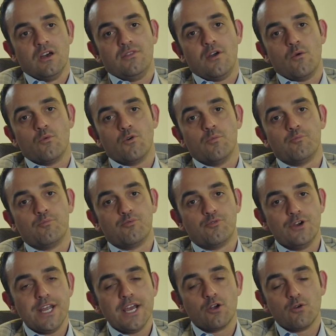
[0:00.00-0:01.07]
that we're
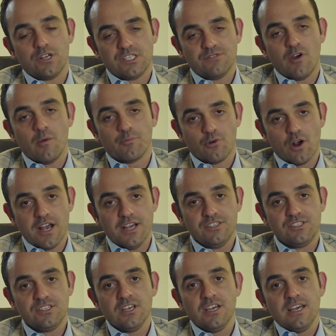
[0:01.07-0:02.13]
pretty aggressive on
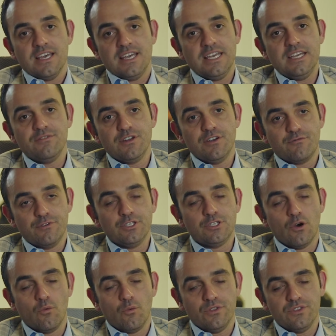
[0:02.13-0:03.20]
price, even if we
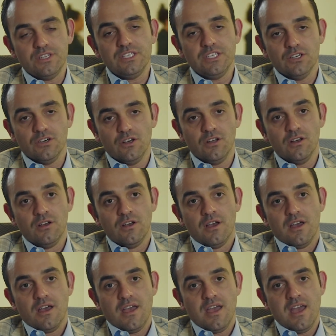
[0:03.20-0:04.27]
don't win the deal.
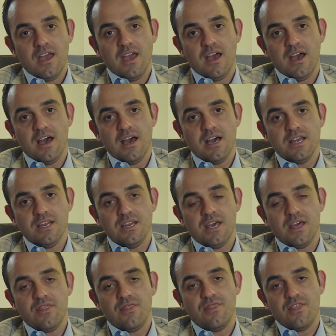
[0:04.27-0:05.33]
And
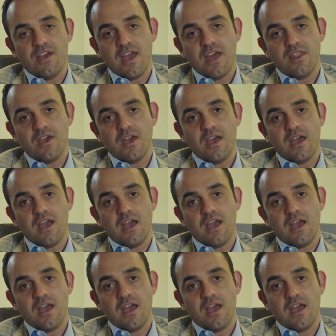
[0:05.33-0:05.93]
then